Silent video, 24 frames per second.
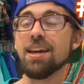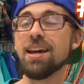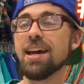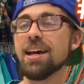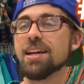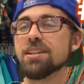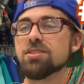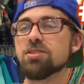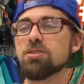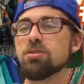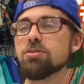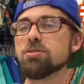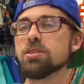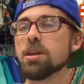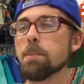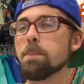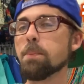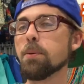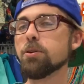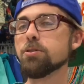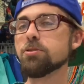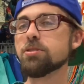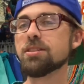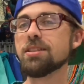As soon as I
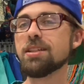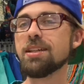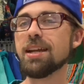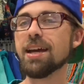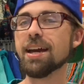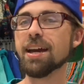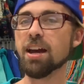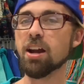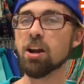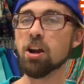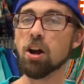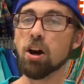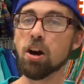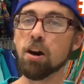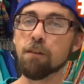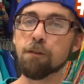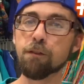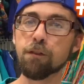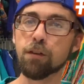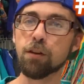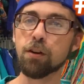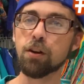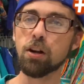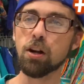posted it, I got an
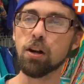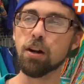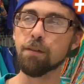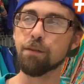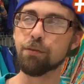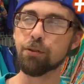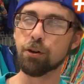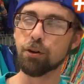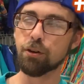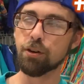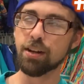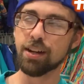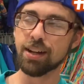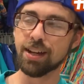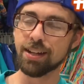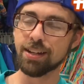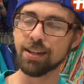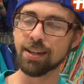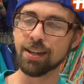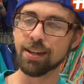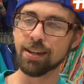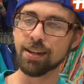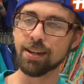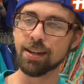offer of
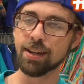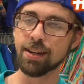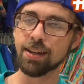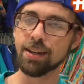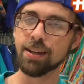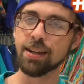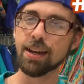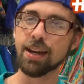$39.99.